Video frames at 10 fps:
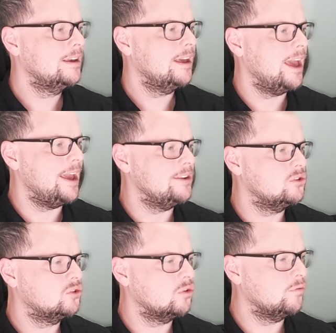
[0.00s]
and
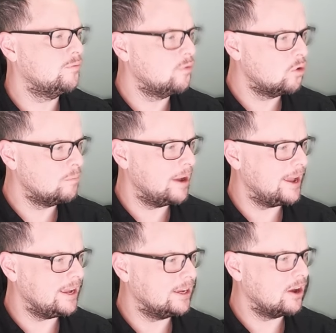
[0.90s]
to form
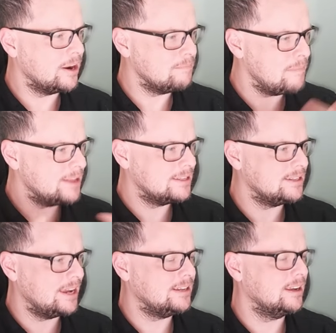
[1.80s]
a kind of
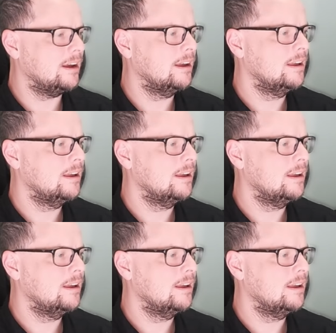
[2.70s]
metadata